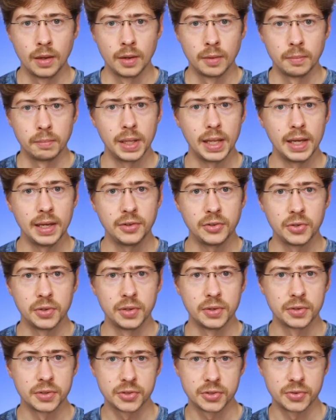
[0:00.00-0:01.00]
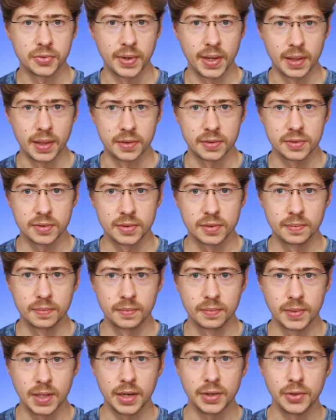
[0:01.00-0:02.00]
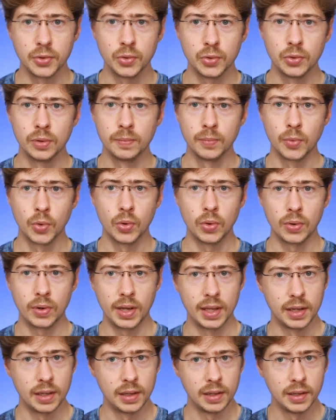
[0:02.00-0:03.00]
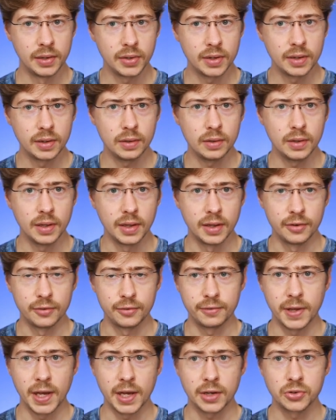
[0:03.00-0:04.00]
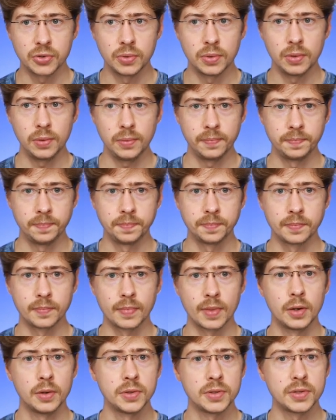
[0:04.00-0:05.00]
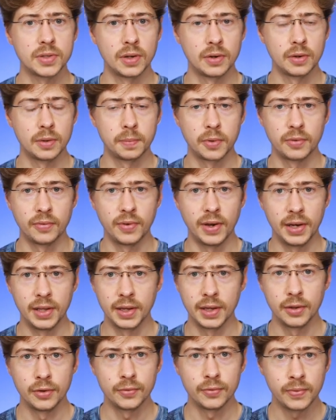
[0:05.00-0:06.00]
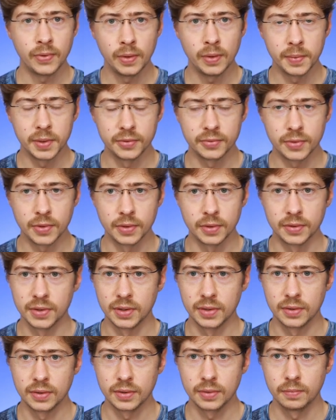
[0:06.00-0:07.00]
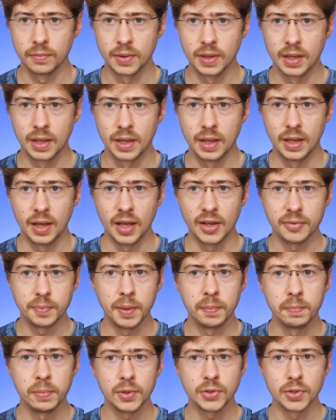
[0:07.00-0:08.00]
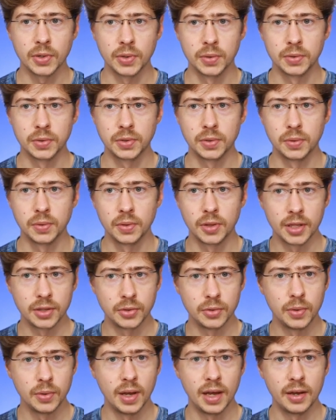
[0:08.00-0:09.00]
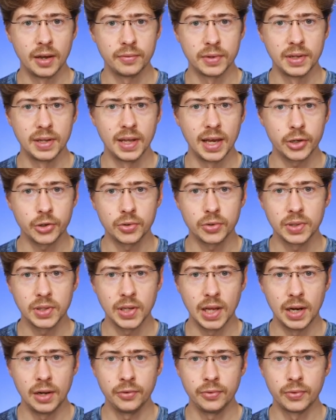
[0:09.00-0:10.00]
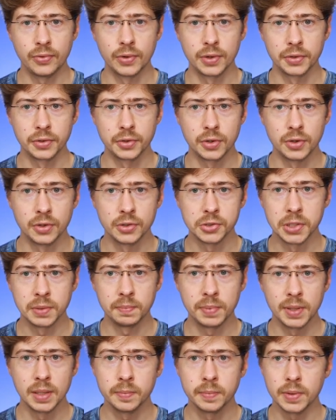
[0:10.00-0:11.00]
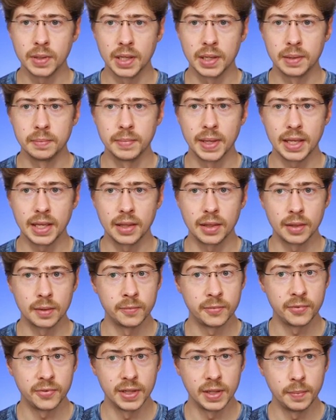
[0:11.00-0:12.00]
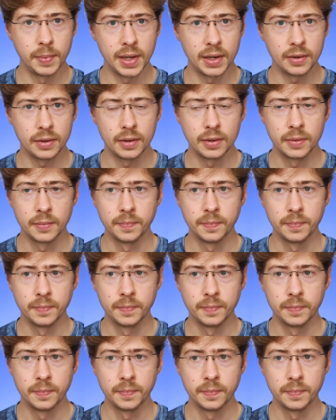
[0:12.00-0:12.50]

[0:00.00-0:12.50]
Play to your strengths. Are you more analytical and factual? Consider providing informative content. Have people told you that you have a natural talent for encouraging people and making them feel better?